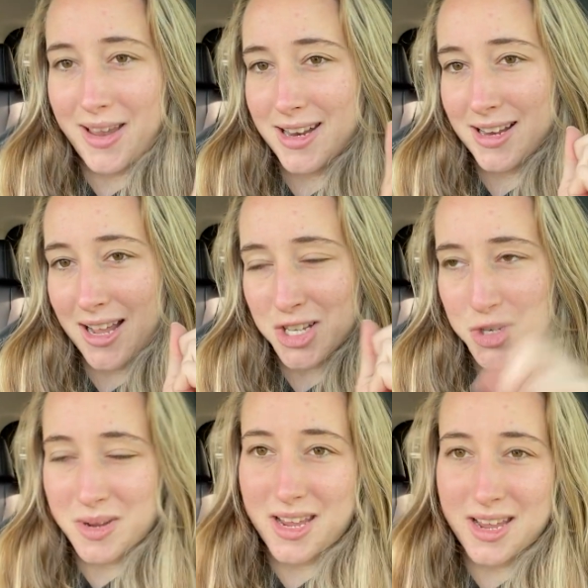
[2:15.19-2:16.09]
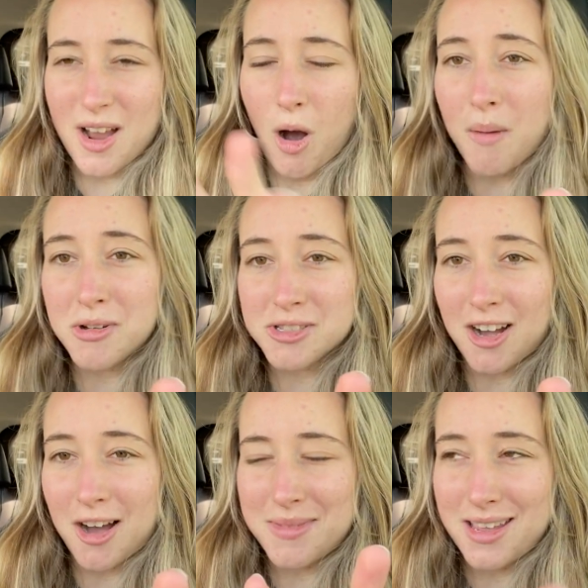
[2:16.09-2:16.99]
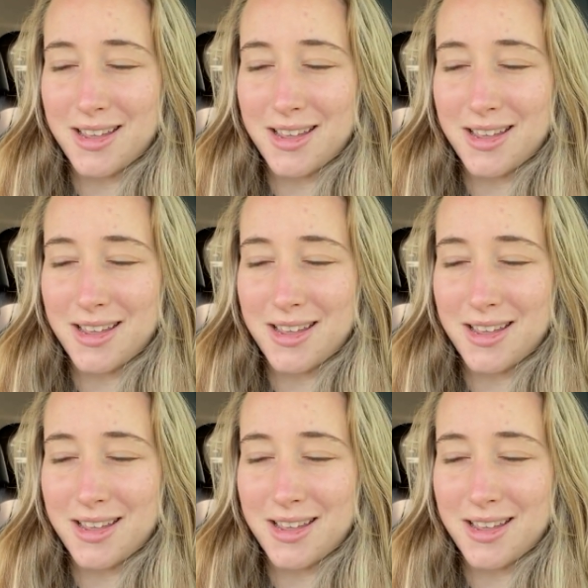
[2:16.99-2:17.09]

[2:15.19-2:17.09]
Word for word: He didn't catch me. He almost caught me.